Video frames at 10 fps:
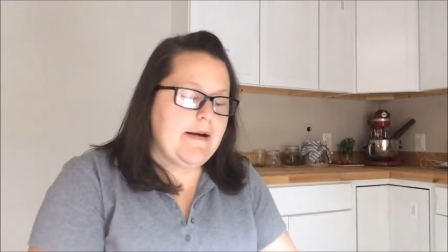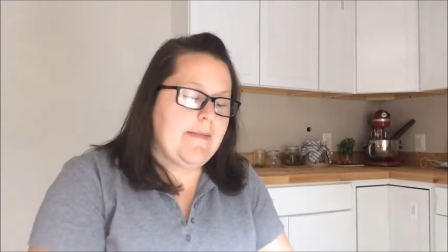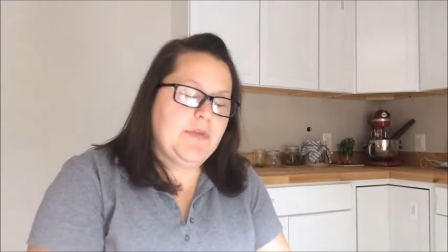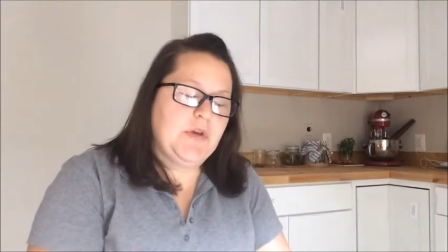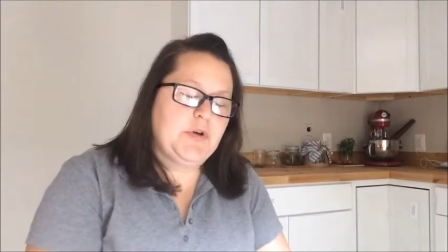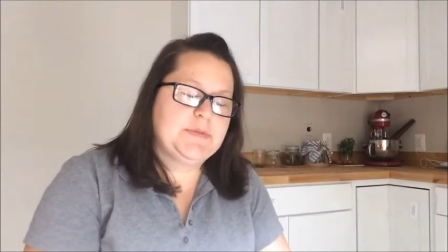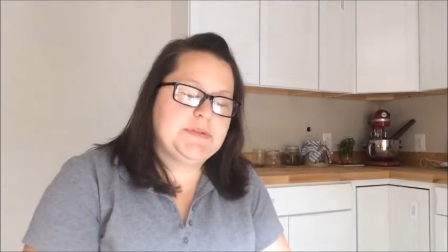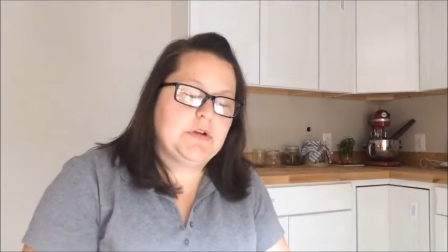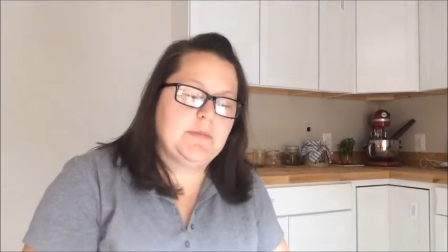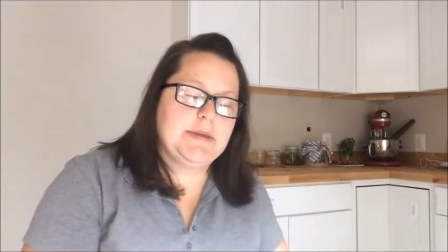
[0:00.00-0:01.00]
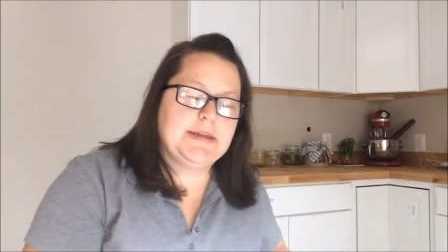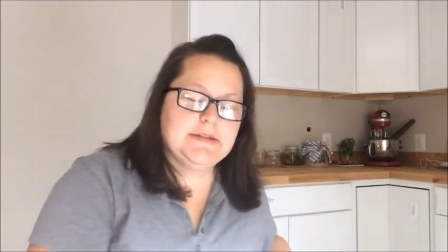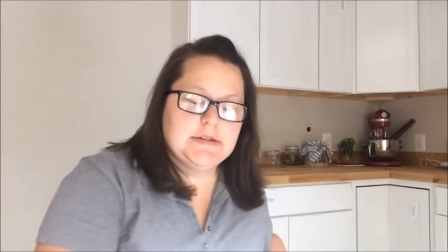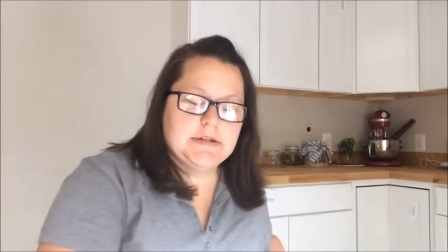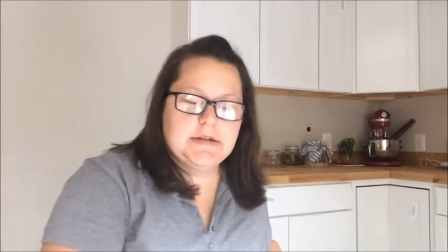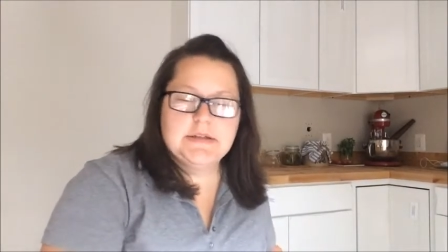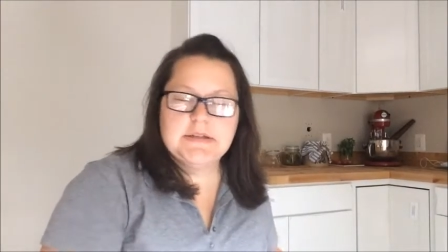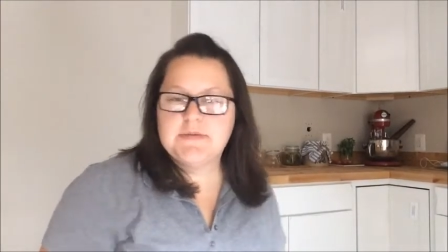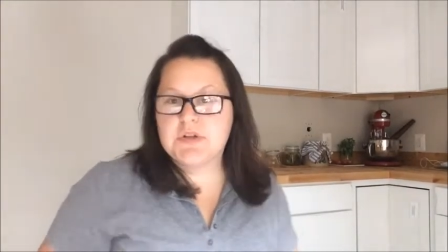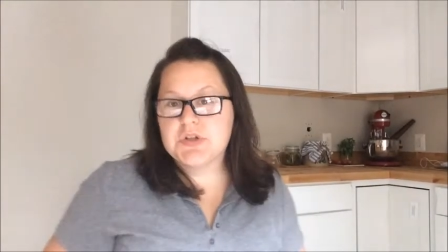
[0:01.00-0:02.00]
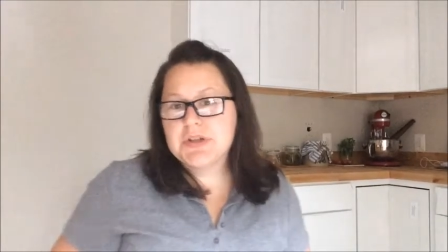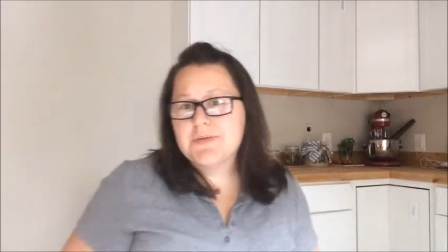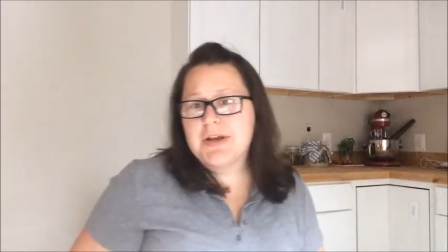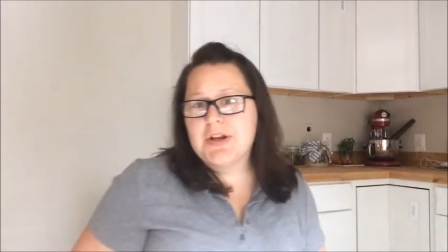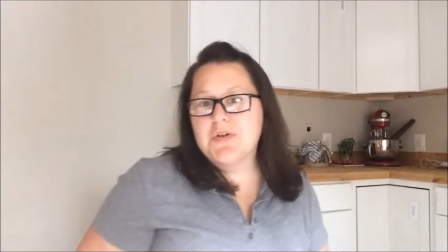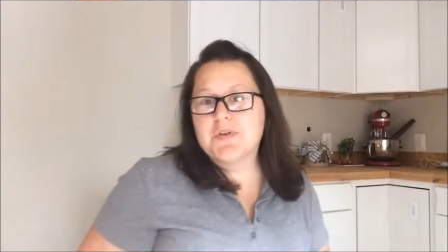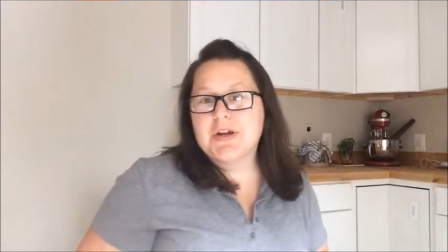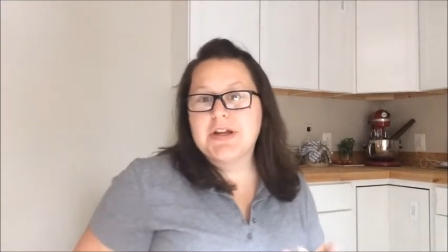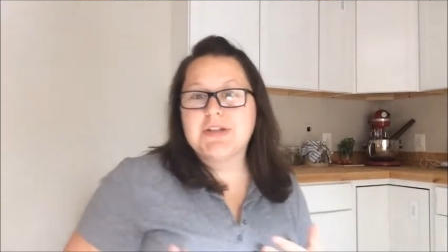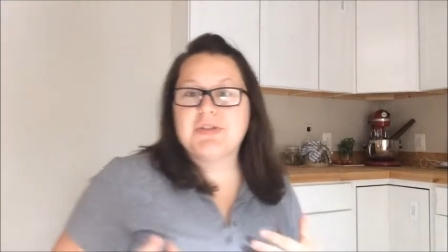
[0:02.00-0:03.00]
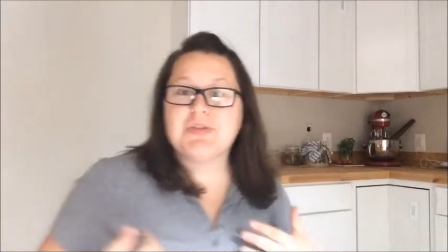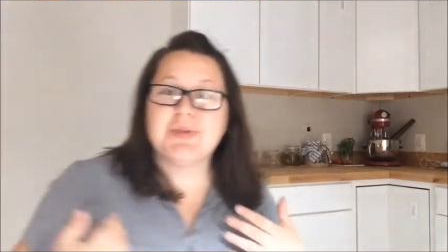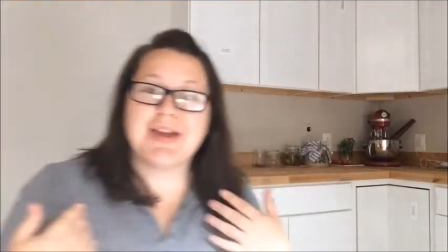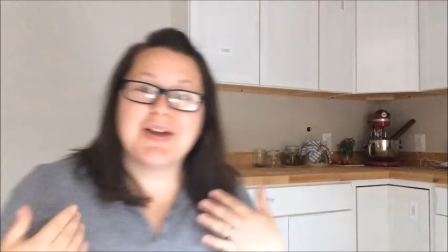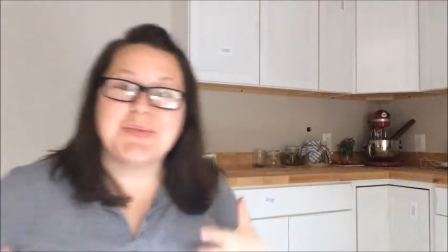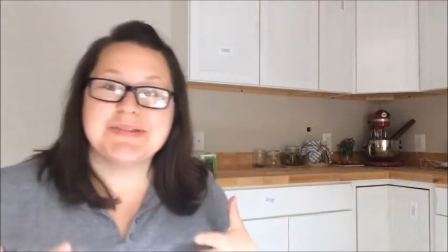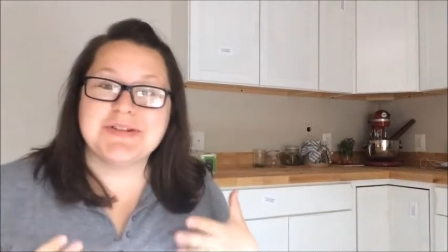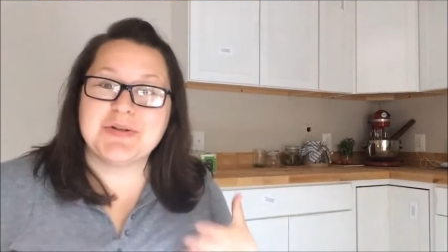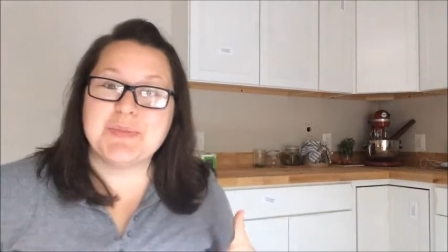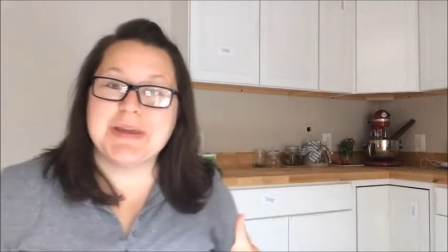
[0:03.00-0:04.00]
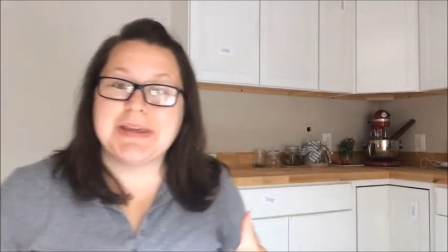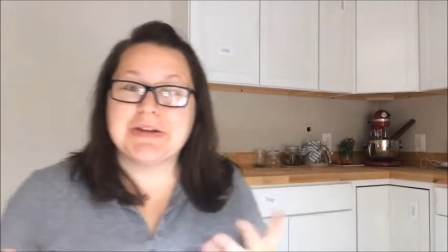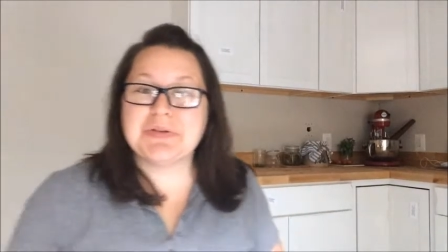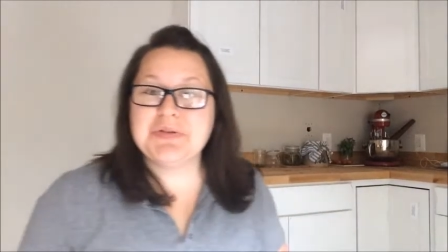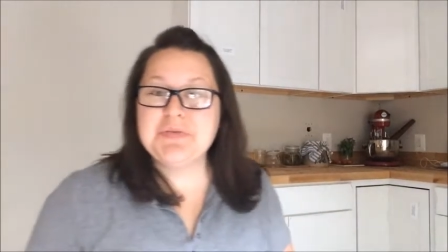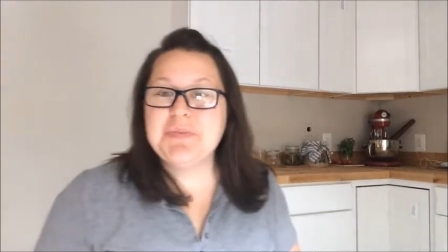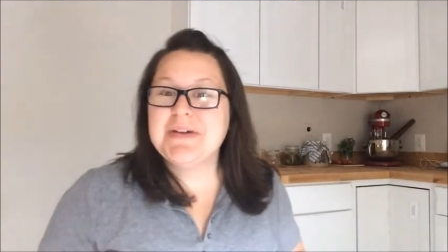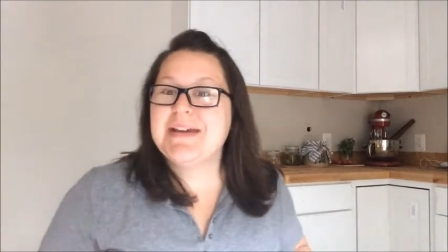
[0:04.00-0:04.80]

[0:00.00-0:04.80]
Um, the Homestead Homemaking series eventually ran over into a Homestead Homemaking group